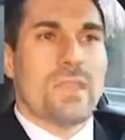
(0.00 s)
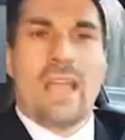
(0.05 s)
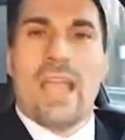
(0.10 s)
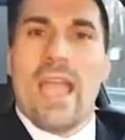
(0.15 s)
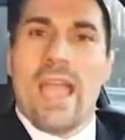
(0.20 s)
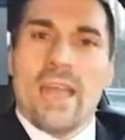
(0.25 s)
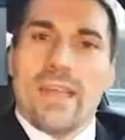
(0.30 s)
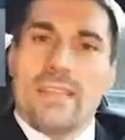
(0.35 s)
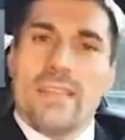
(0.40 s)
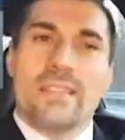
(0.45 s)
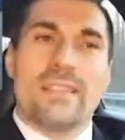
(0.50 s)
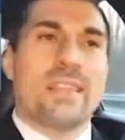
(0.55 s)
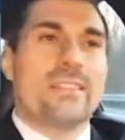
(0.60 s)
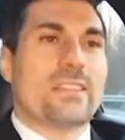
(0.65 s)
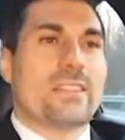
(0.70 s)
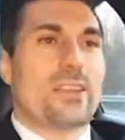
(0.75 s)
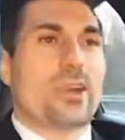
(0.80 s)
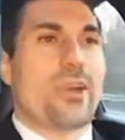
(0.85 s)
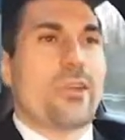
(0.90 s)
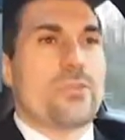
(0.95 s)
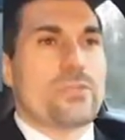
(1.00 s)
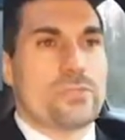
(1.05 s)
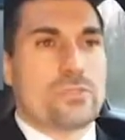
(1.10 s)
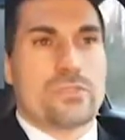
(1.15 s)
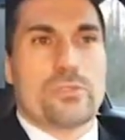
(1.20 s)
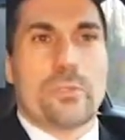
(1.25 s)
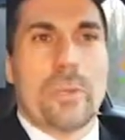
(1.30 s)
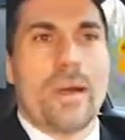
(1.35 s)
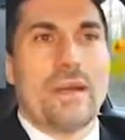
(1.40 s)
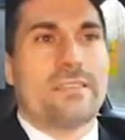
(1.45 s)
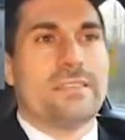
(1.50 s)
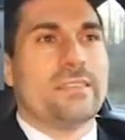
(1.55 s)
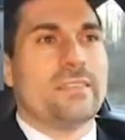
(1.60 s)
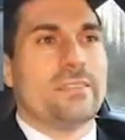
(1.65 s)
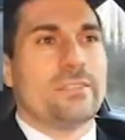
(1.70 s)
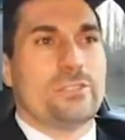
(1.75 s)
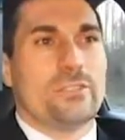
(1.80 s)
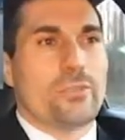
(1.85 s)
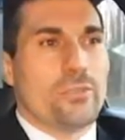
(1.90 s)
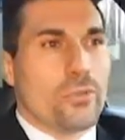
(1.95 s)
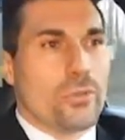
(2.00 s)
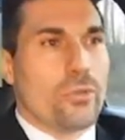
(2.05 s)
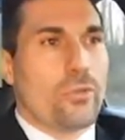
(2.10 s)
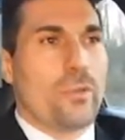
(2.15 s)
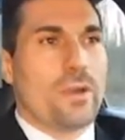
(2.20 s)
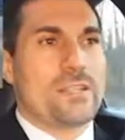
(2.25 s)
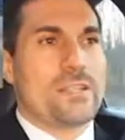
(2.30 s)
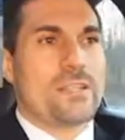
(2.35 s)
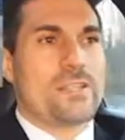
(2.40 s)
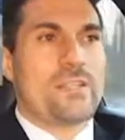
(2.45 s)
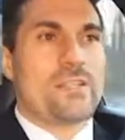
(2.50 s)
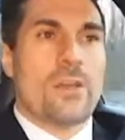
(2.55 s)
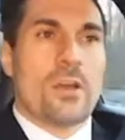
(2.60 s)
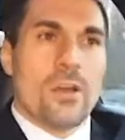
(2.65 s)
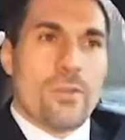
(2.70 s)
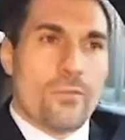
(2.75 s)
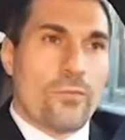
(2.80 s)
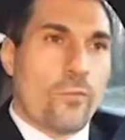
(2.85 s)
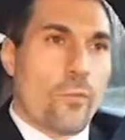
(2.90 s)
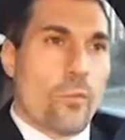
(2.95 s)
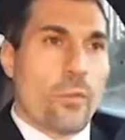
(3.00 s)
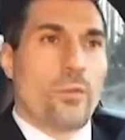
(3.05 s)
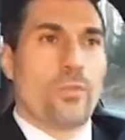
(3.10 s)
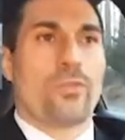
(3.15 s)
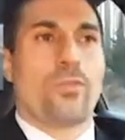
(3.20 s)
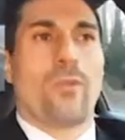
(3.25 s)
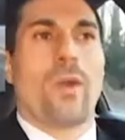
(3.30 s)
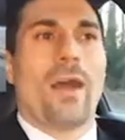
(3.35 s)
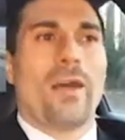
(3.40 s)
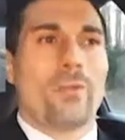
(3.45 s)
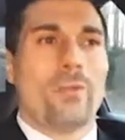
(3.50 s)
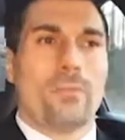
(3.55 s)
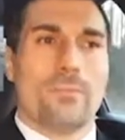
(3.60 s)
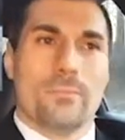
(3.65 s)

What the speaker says: And that the car is responding to your requests for throttle.